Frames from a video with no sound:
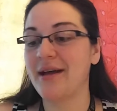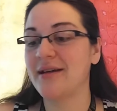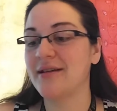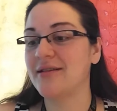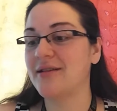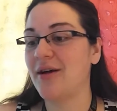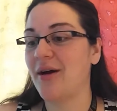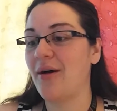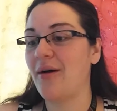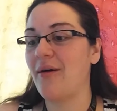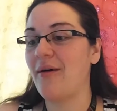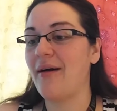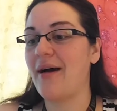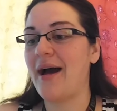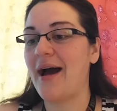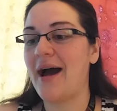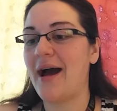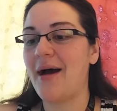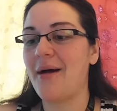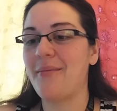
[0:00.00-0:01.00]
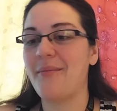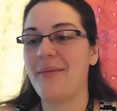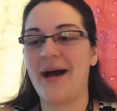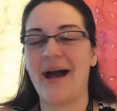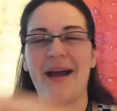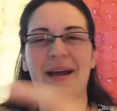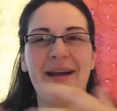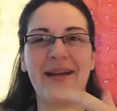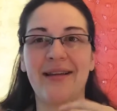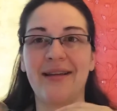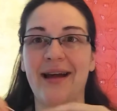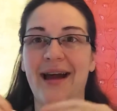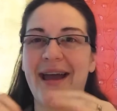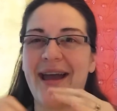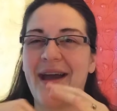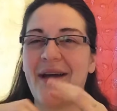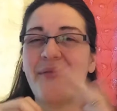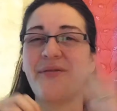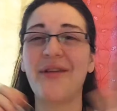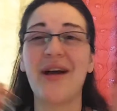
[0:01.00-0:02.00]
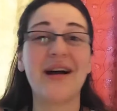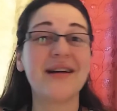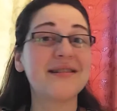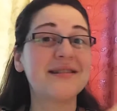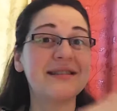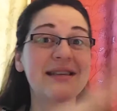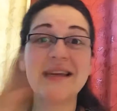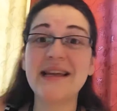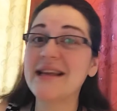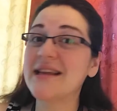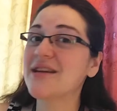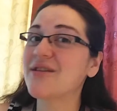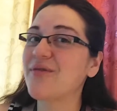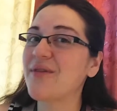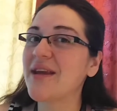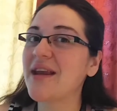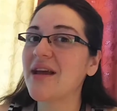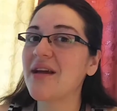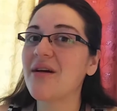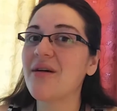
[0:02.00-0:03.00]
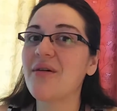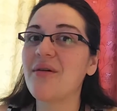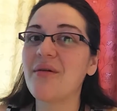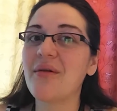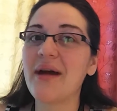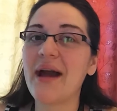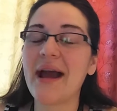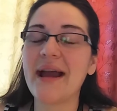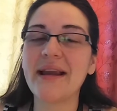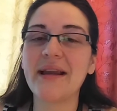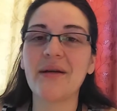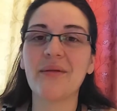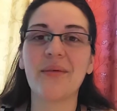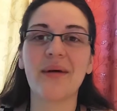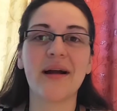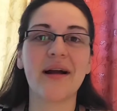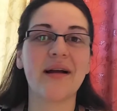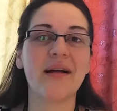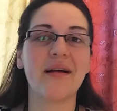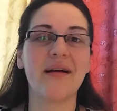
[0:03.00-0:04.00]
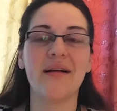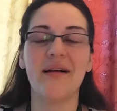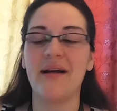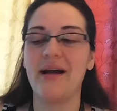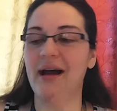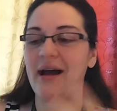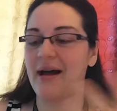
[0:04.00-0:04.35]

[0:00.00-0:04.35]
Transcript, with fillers: So um, I, I have not seen this video anywhere.